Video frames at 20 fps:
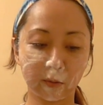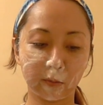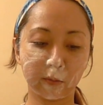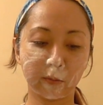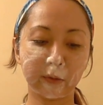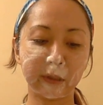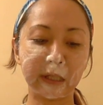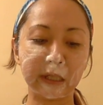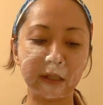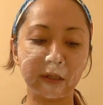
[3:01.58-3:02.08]

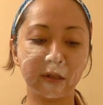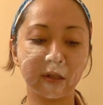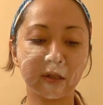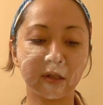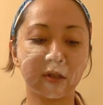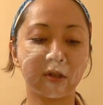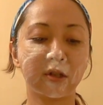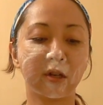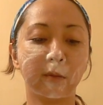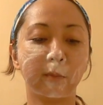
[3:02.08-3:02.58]

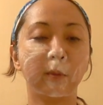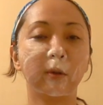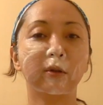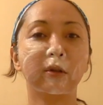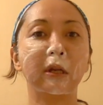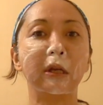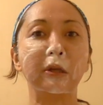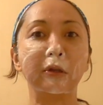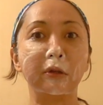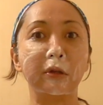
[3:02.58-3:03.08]

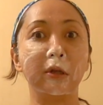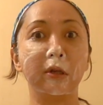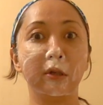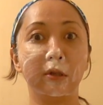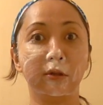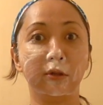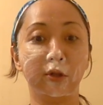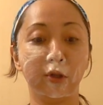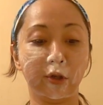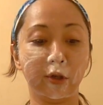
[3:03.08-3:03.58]
redistributing
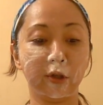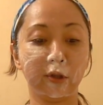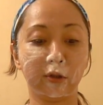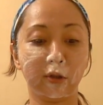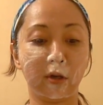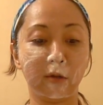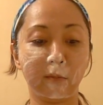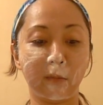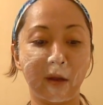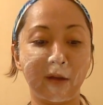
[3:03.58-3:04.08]
the dirt
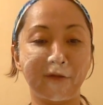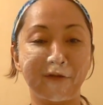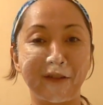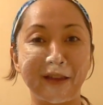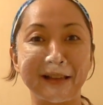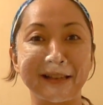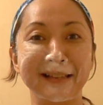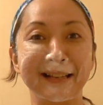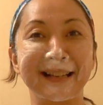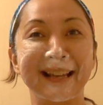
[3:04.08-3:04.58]
on my
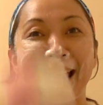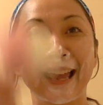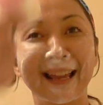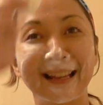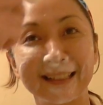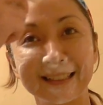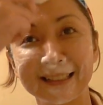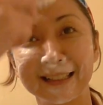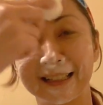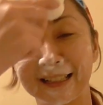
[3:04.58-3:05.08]
face
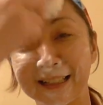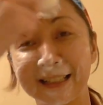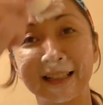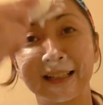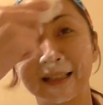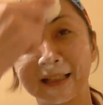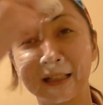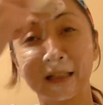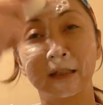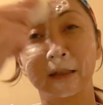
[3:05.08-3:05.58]
again.
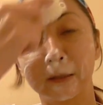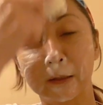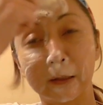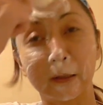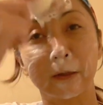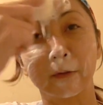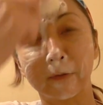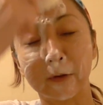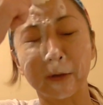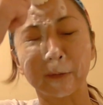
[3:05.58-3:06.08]

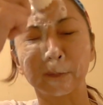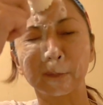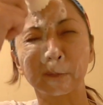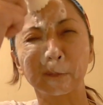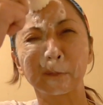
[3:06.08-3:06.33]
If I